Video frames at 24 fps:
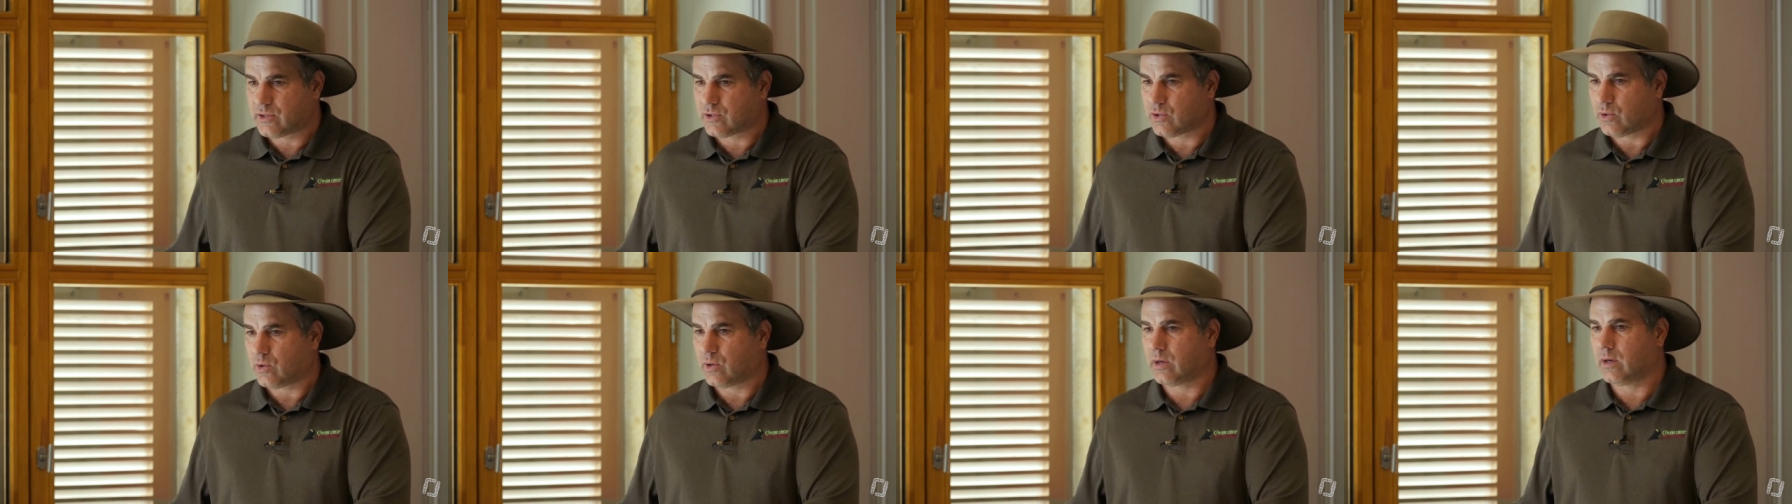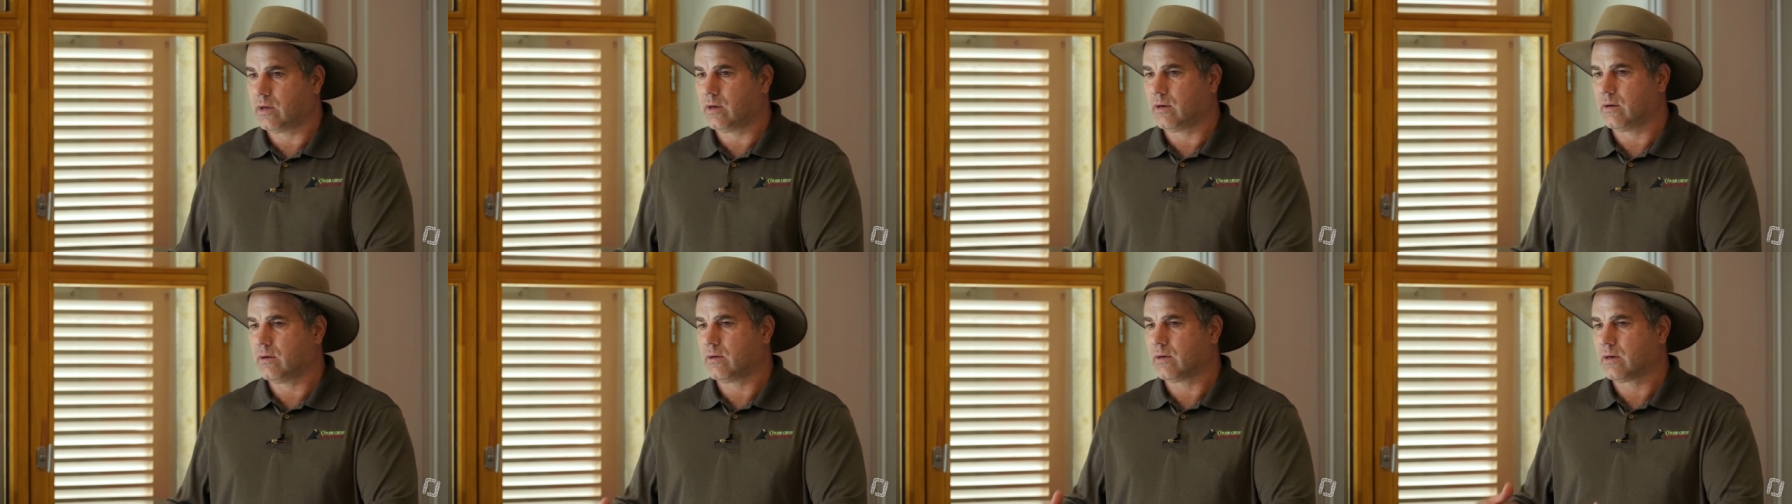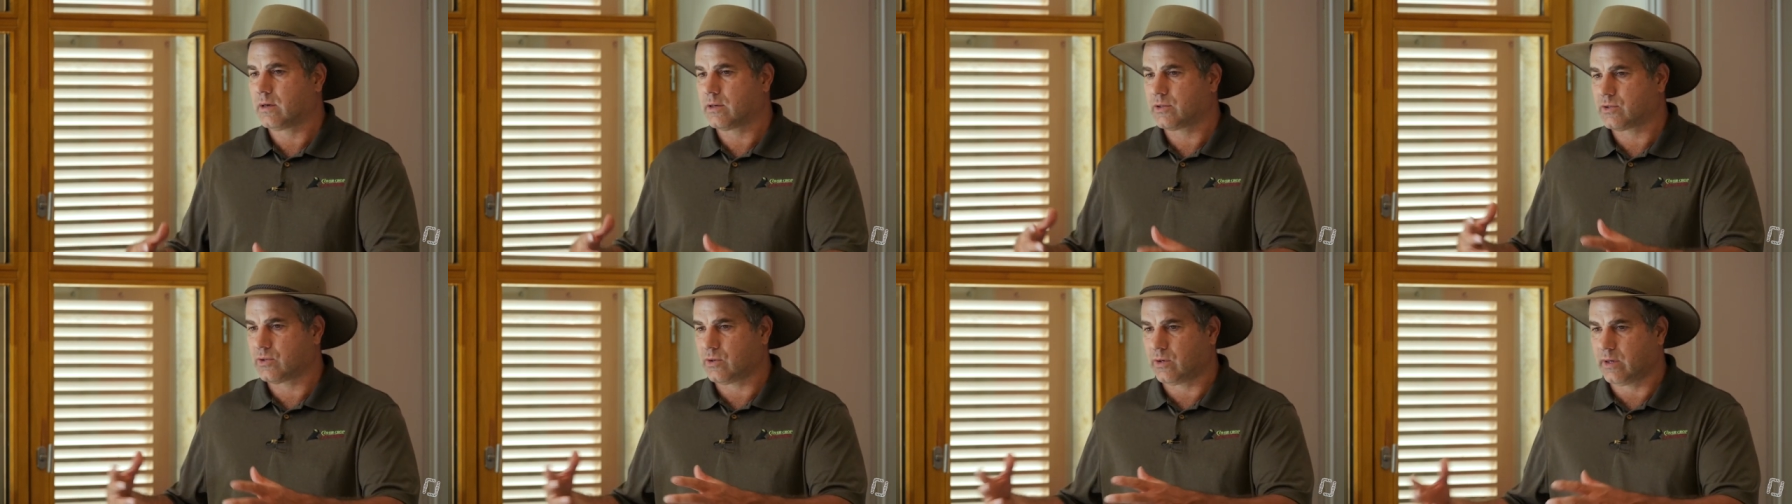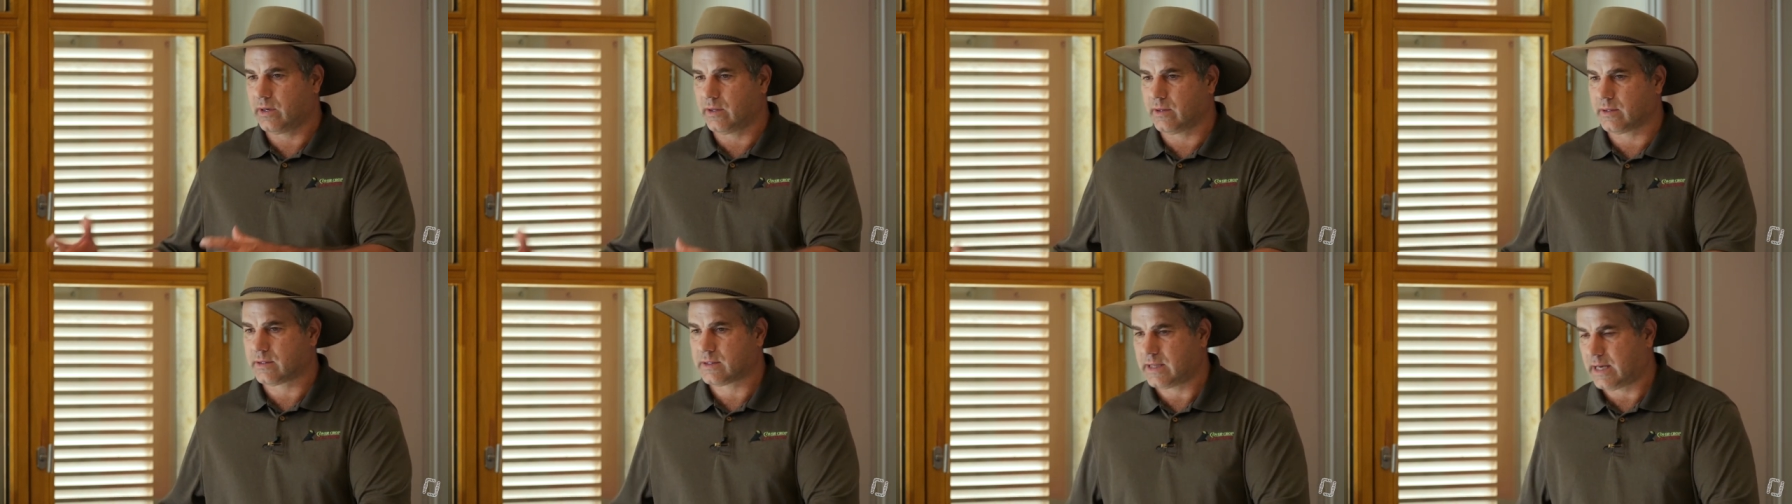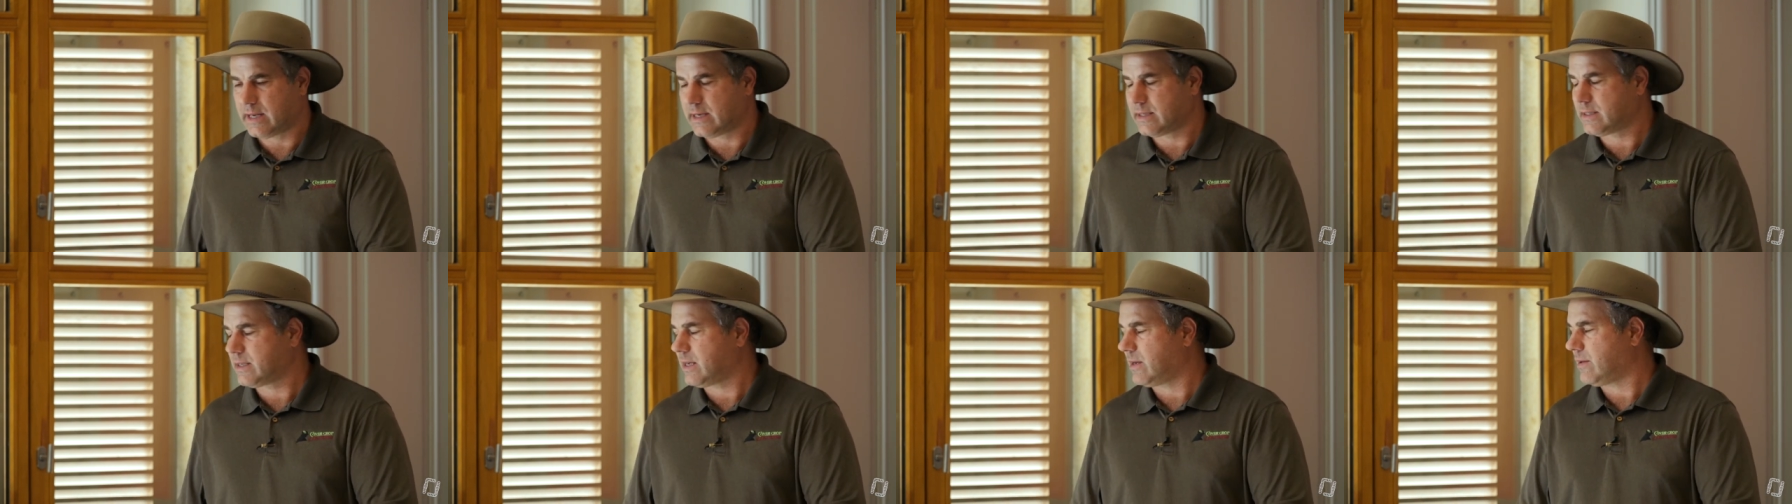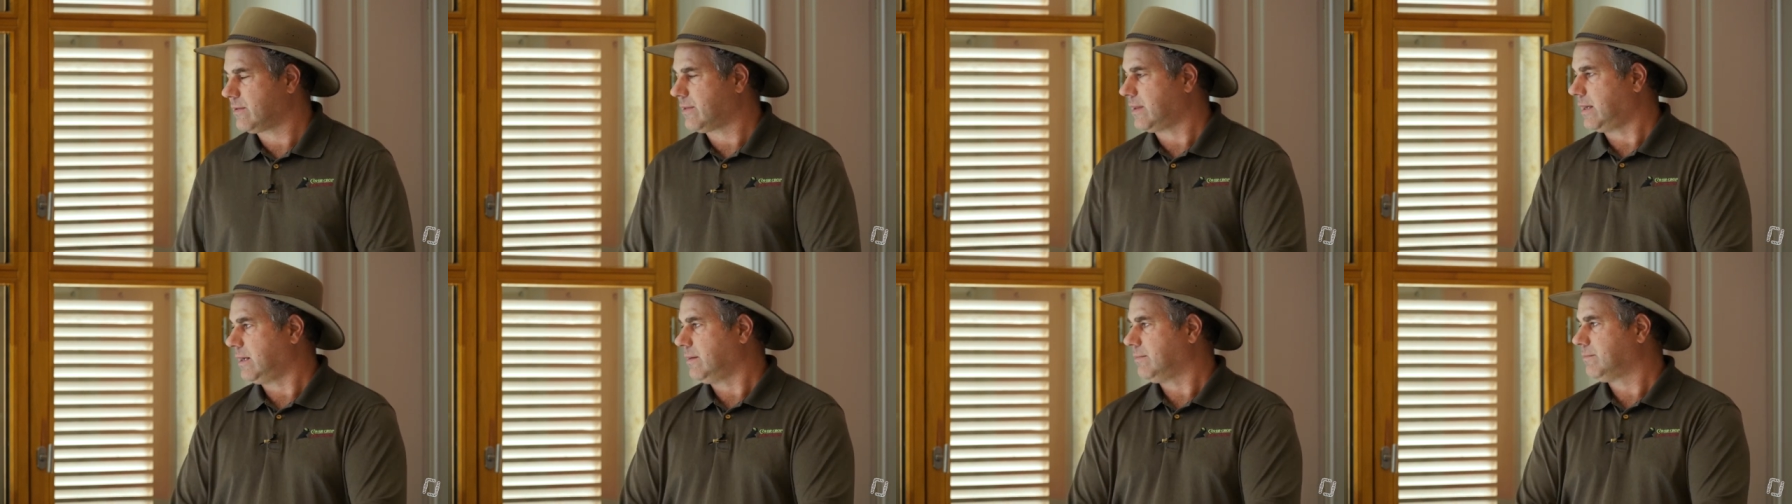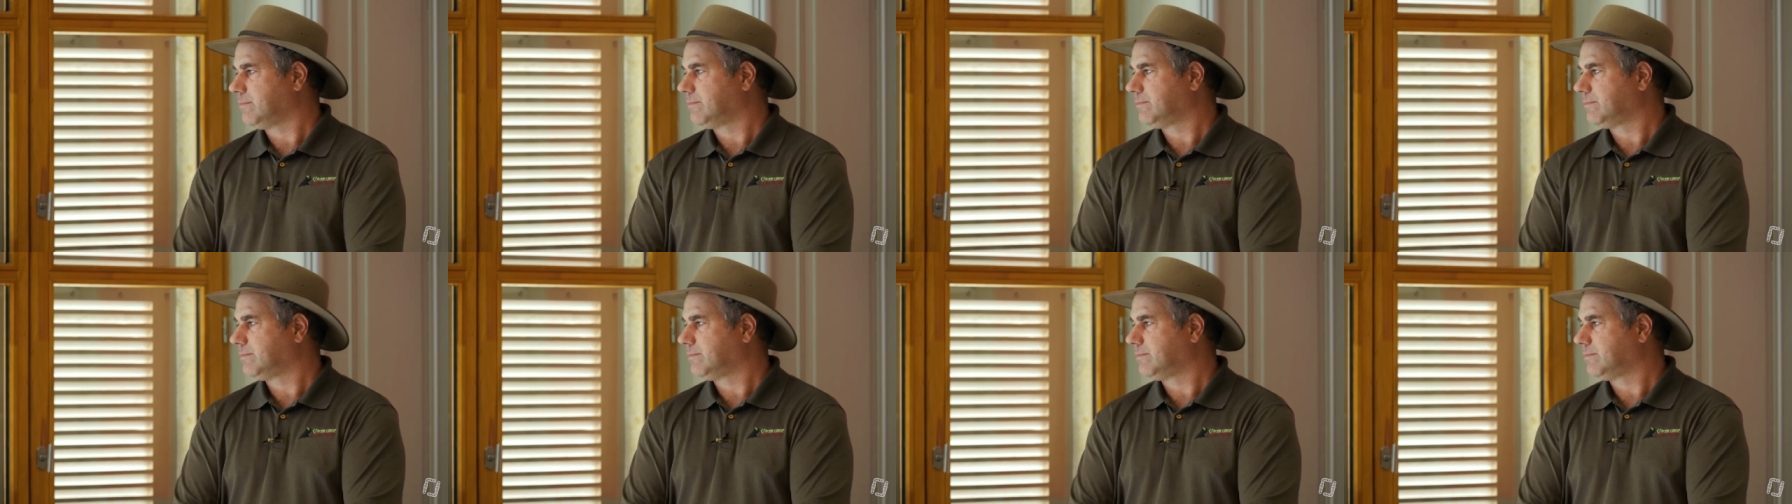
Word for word: soil or soil that's not as healthy.